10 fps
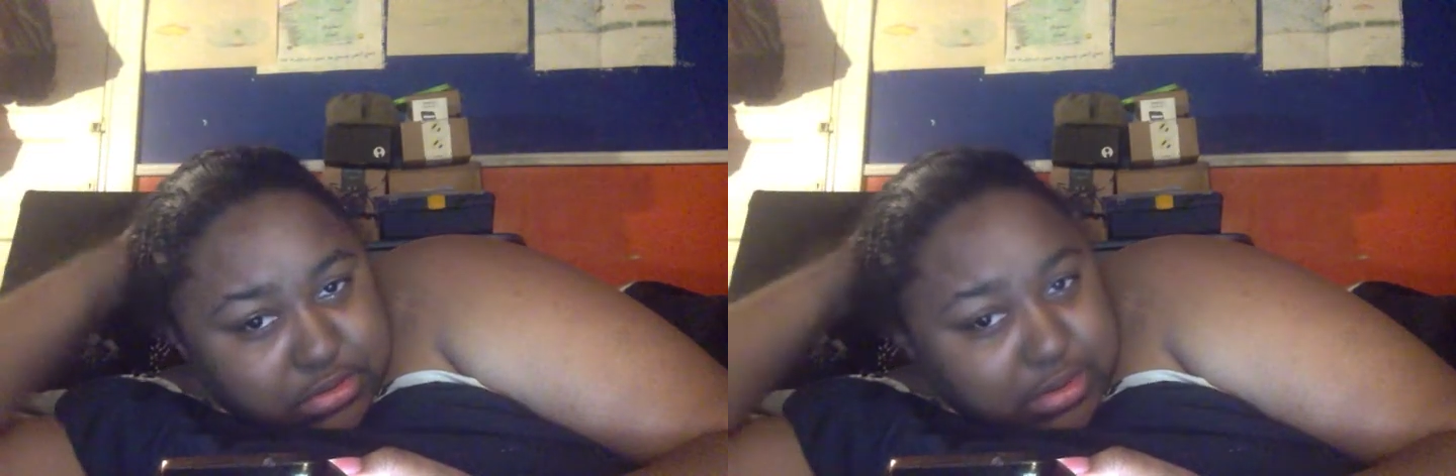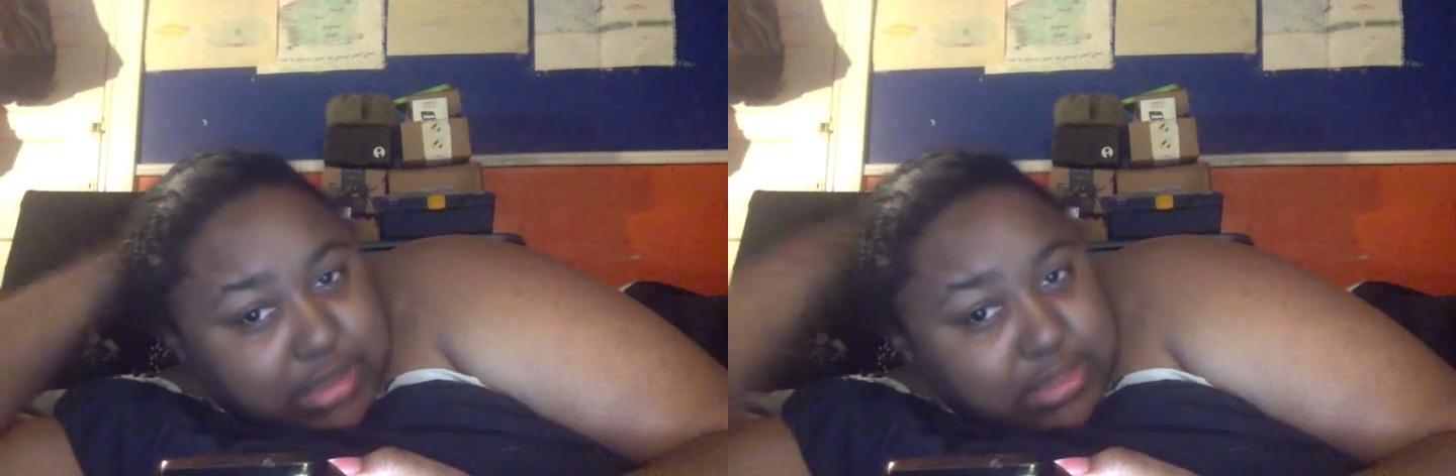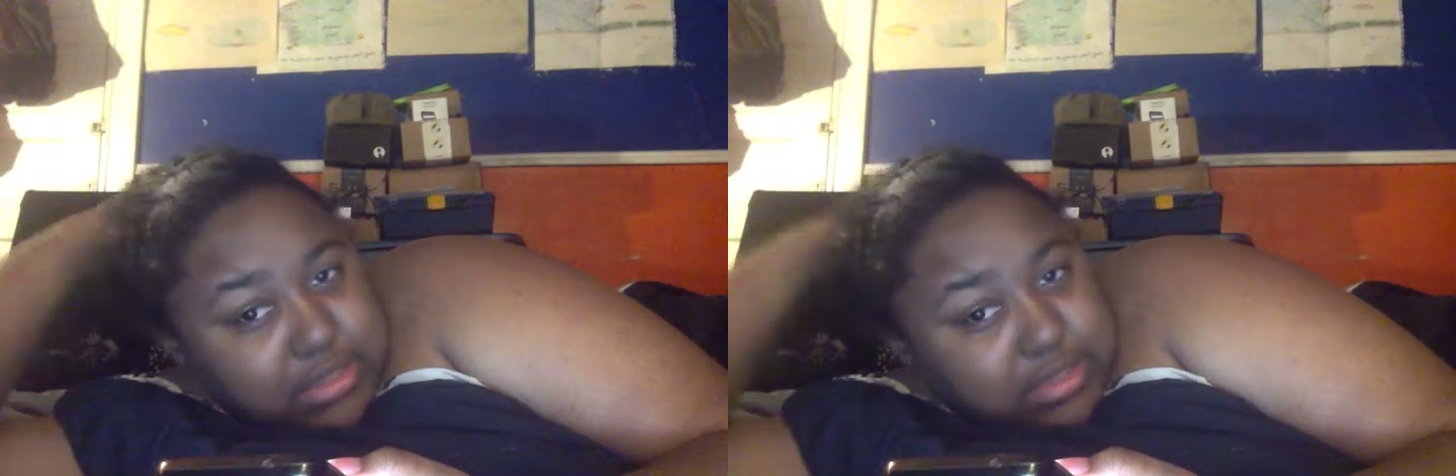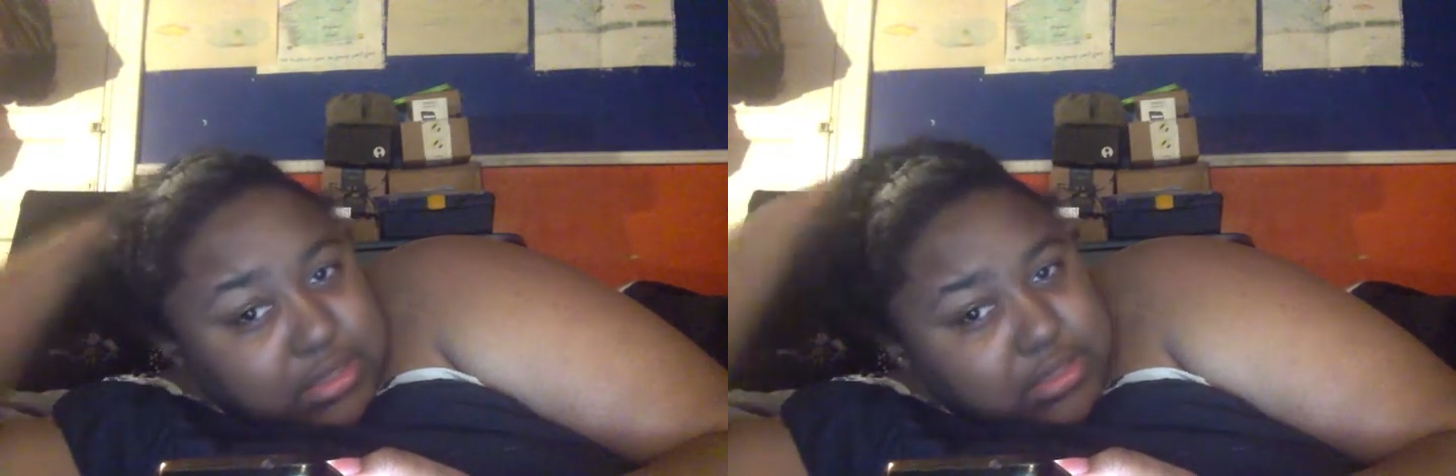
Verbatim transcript: Not this head,